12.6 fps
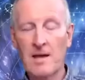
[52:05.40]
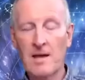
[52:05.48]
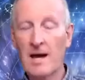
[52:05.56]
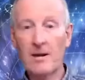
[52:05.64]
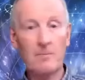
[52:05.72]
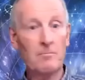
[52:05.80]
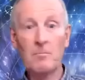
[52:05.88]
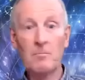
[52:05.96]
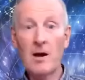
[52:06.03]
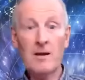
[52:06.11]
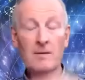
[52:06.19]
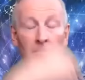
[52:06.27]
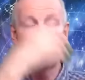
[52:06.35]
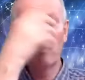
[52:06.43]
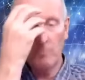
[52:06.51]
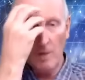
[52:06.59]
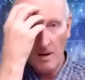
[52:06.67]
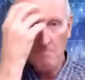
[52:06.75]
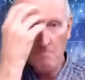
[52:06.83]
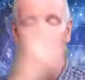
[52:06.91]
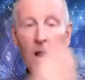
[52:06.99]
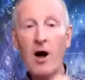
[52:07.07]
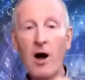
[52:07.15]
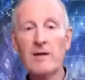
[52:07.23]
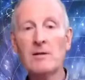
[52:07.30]
And my, my
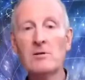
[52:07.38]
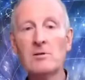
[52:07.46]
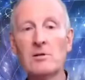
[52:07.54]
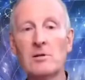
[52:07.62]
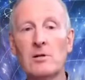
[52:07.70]
mind